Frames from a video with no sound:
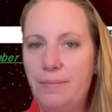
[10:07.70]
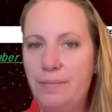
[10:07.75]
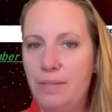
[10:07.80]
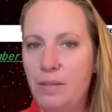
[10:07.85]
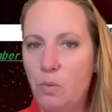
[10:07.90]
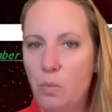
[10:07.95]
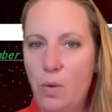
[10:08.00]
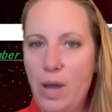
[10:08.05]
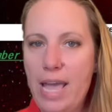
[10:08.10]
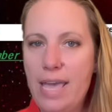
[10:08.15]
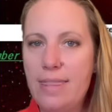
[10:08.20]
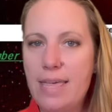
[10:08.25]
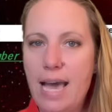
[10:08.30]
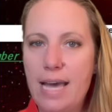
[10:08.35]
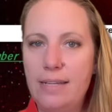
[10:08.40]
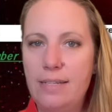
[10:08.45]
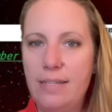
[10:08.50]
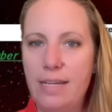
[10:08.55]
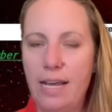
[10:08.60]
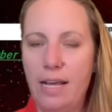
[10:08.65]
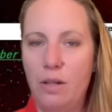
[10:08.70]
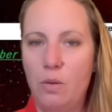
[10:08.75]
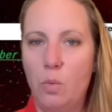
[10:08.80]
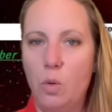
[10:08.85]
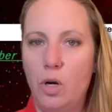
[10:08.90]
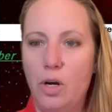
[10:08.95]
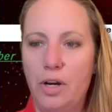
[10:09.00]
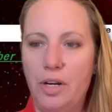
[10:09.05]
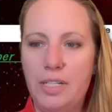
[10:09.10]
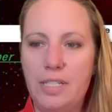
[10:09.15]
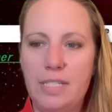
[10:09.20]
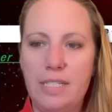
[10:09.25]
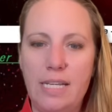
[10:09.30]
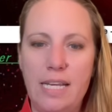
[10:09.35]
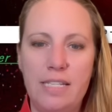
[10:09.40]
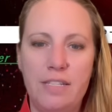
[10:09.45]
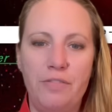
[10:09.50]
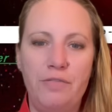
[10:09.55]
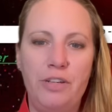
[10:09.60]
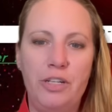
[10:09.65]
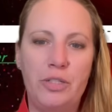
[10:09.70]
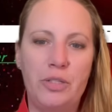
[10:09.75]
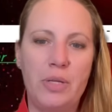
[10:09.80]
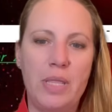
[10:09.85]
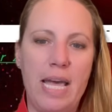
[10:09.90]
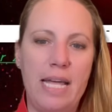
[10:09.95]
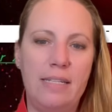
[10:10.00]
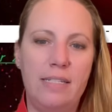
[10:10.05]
the way that tail works is a feature that